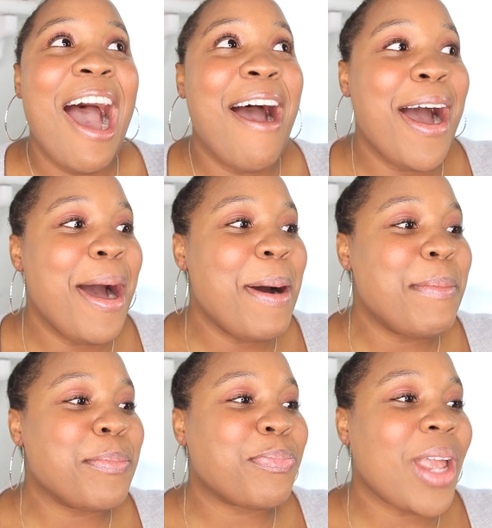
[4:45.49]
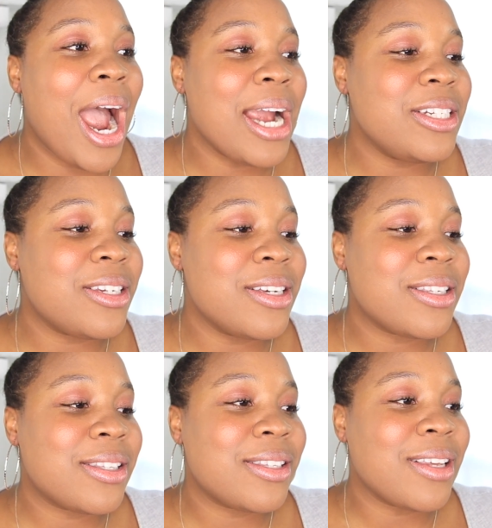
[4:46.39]
I
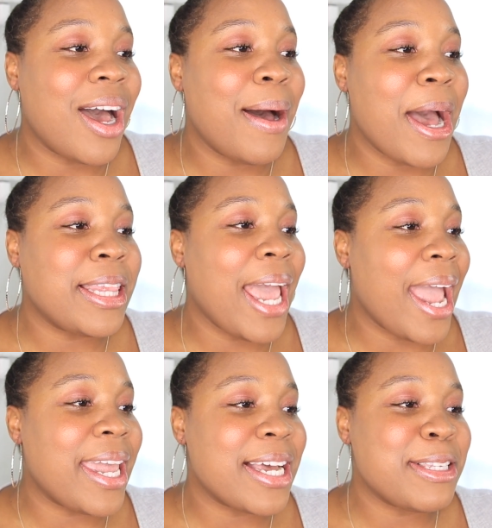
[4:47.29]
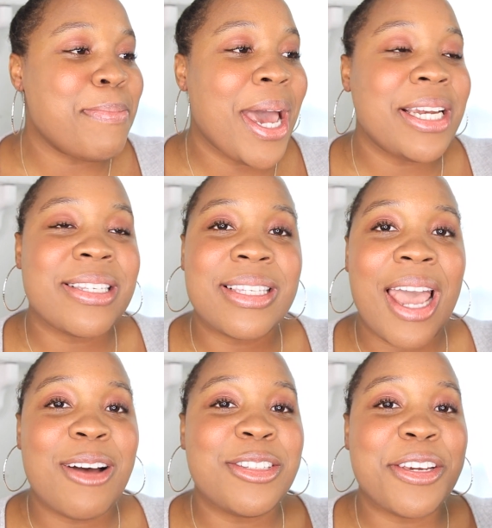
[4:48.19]
just... I guess my
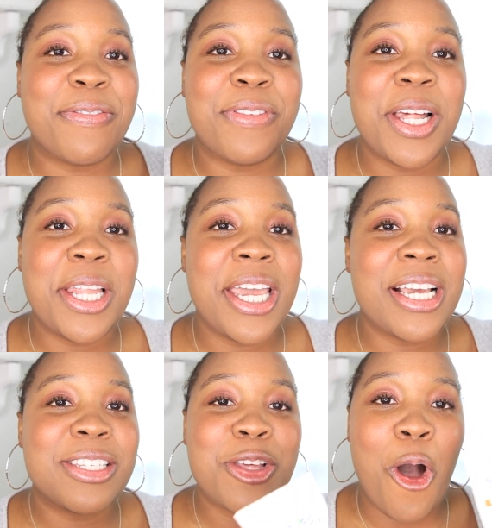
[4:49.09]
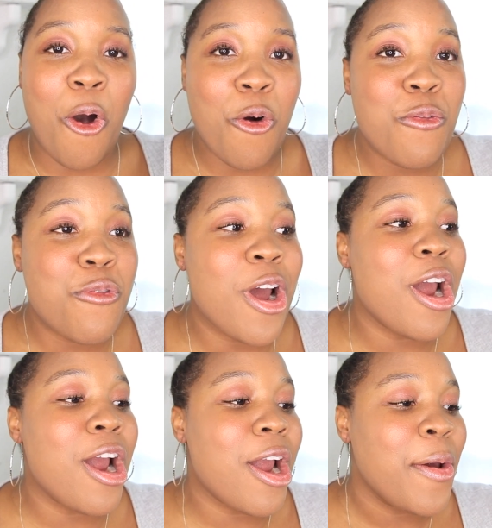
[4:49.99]
nostalgic feeling is
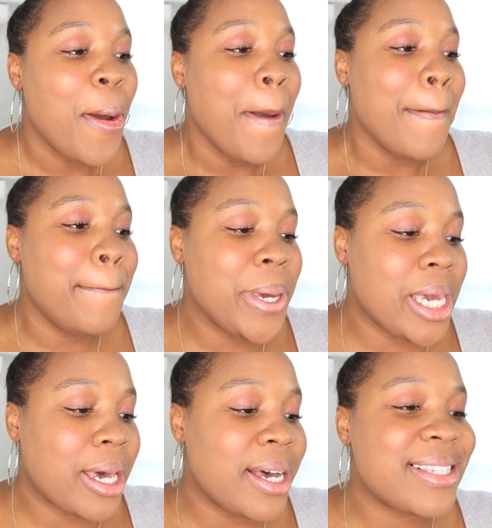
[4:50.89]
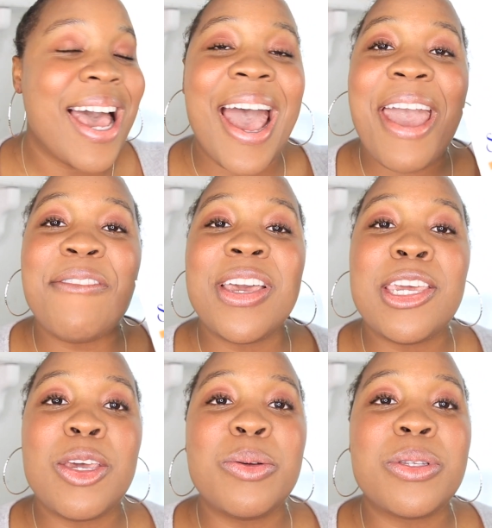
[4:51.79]
over because I
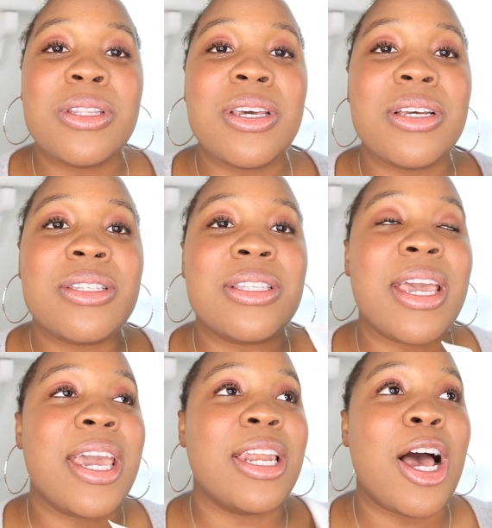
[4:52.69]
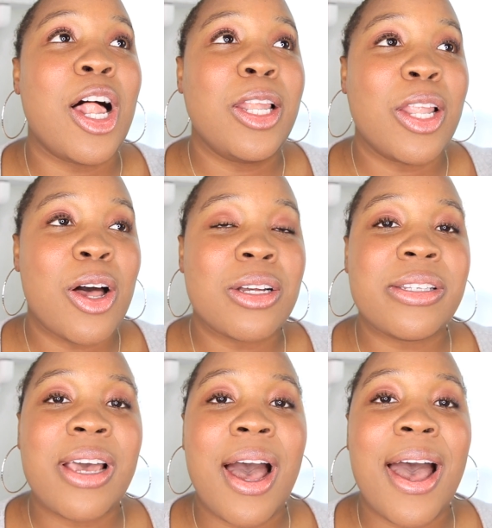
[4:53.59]
haven't used this in a long
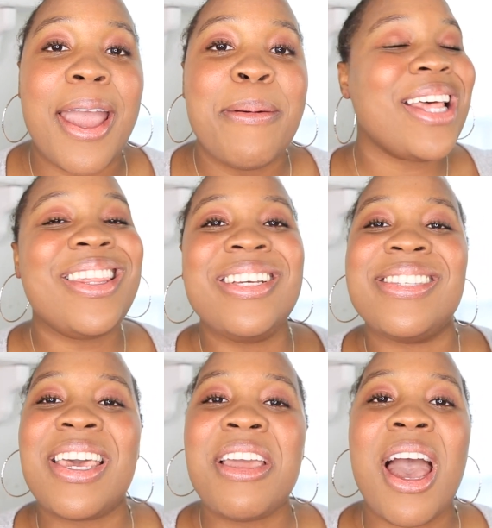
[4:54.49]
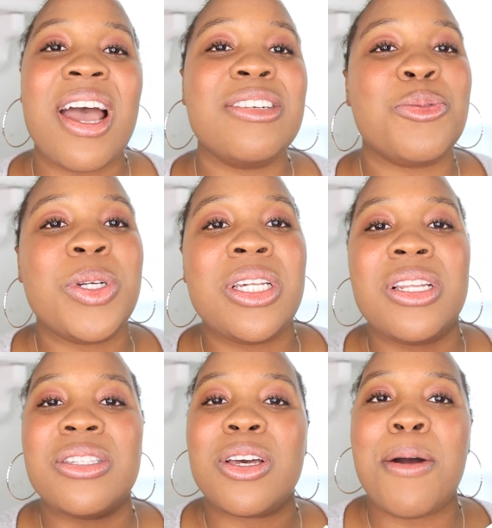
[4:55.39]
time. I think Saint Ives really
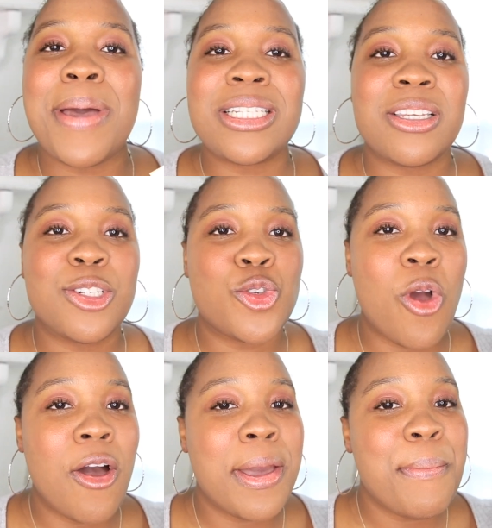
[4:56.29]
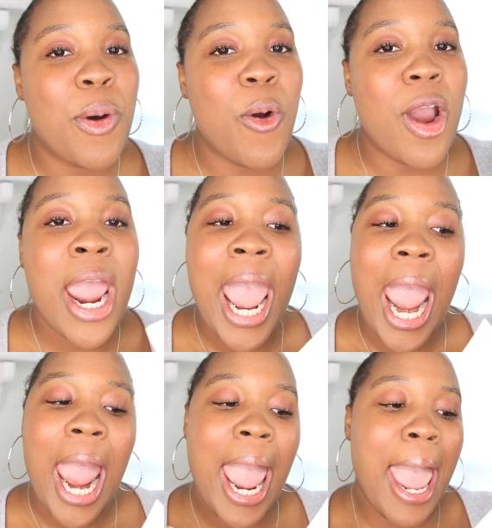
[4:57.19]
needs to go back to the drawing board
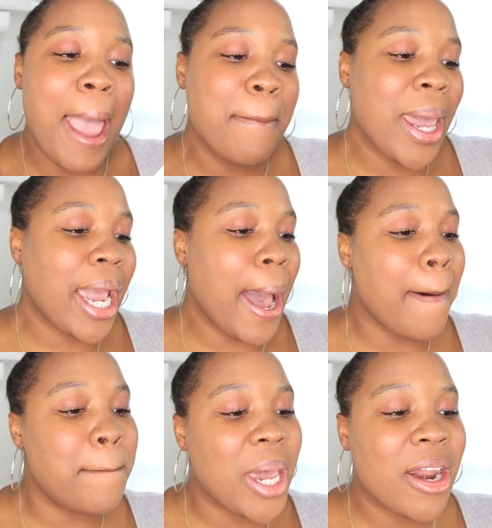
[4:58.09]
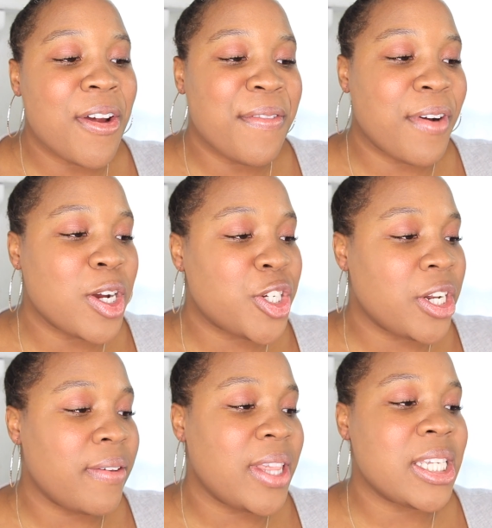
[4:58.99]
and make a better
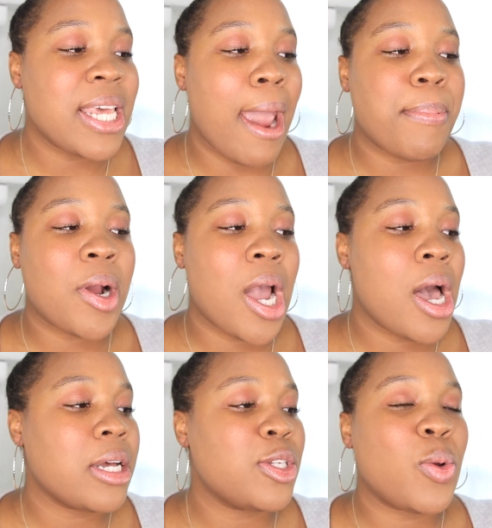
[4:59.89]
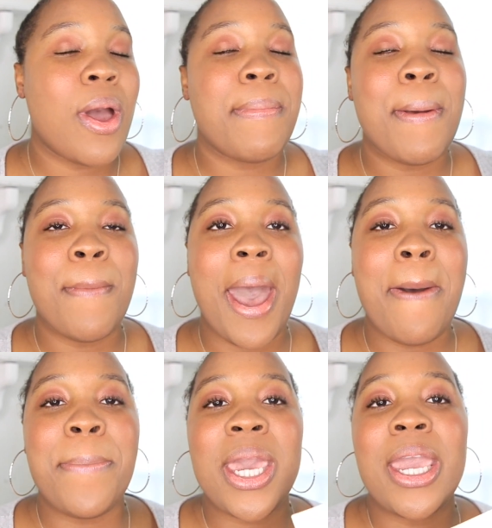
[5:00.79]
version of this apricot scrub, in
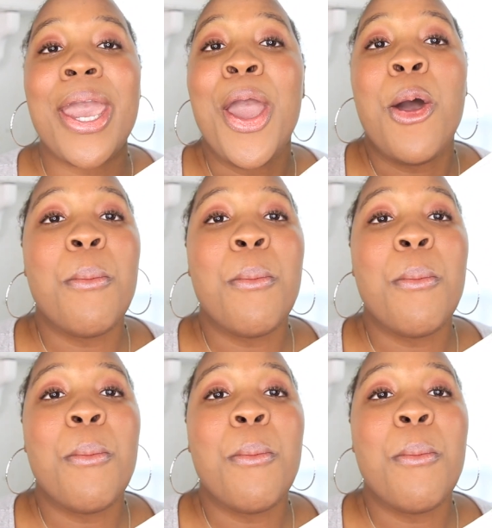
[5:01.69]
my opinion.